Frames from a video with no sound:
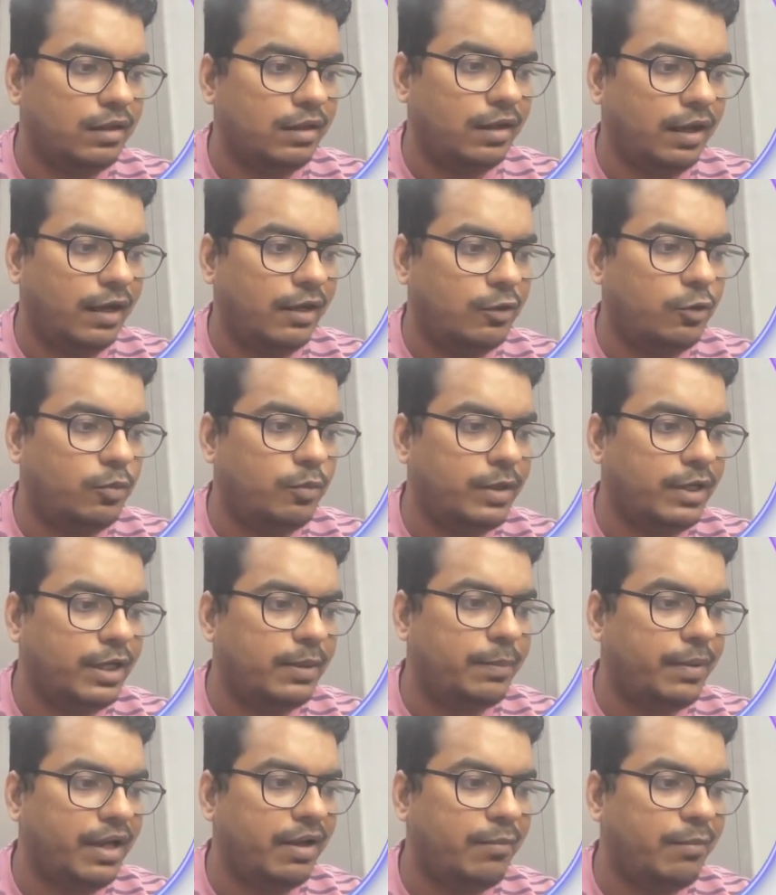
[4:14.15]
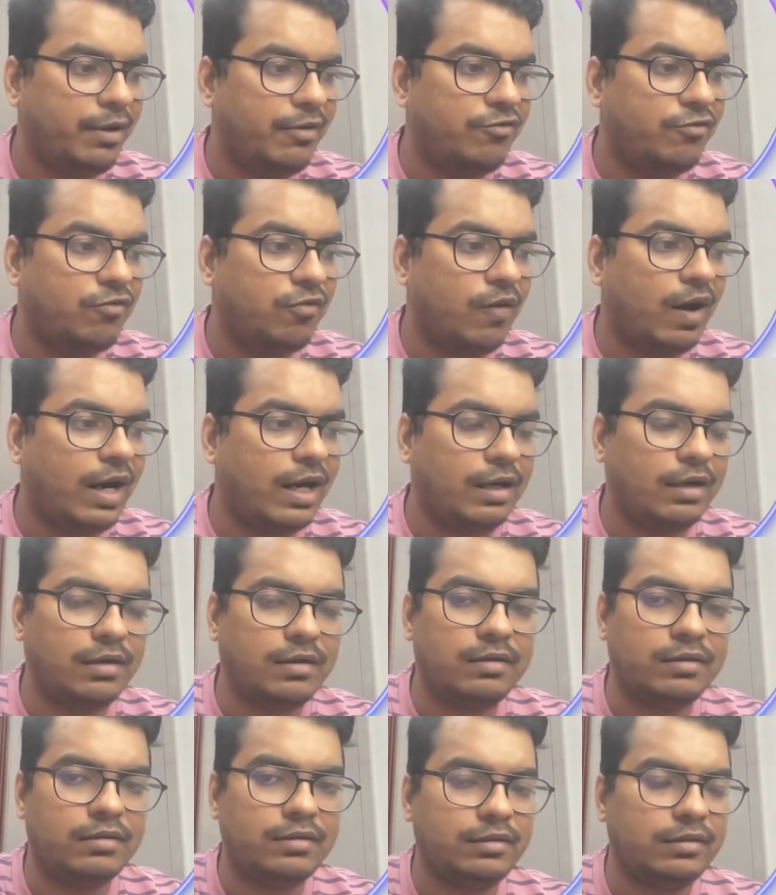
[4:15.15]
I do multiply by 1,
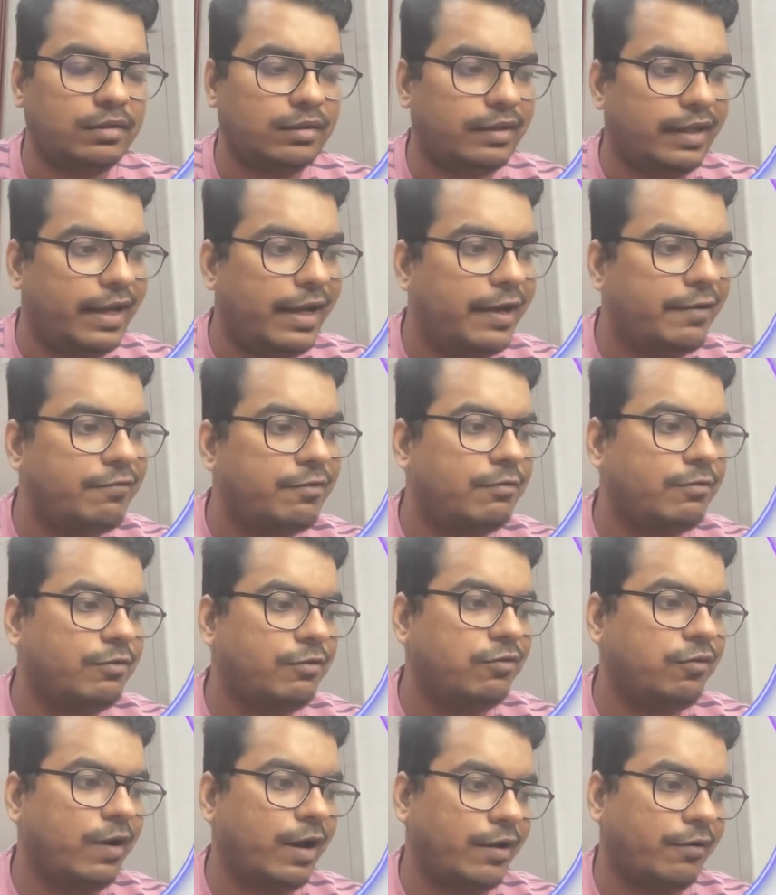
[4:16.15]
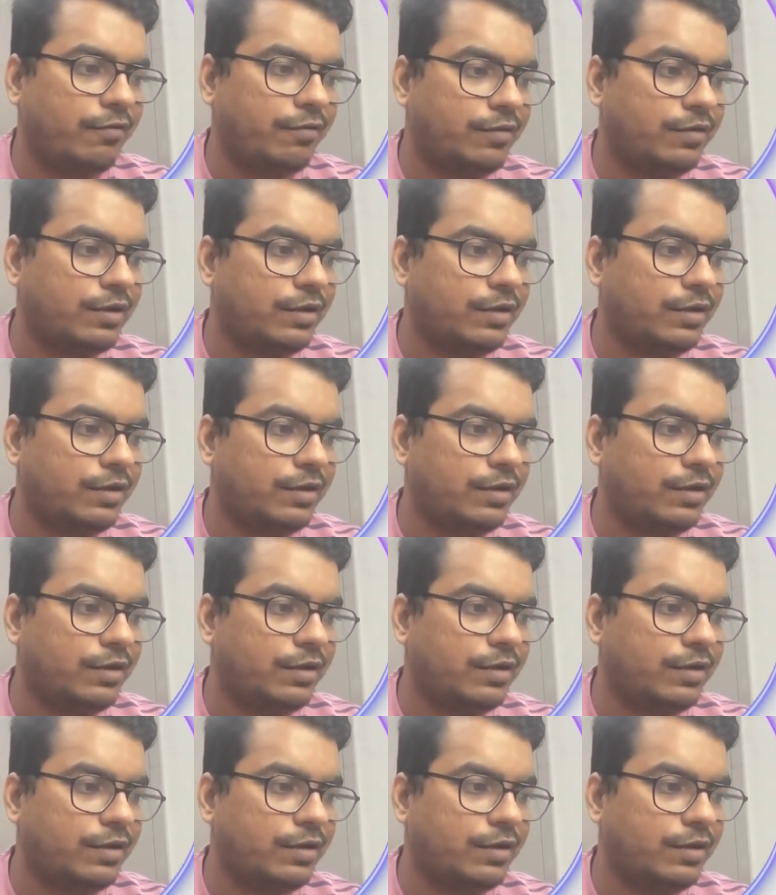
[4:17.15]
then it will be 5.